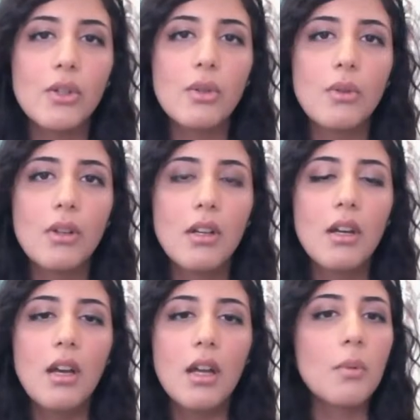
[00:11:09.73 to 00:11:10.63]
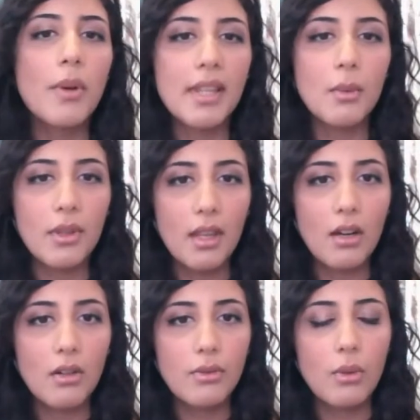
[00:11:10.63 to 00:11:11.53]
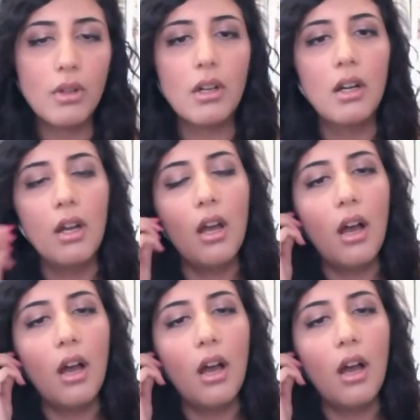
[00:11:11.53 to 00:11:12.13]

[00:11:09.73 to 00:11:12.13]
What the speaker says: who and what they were there for,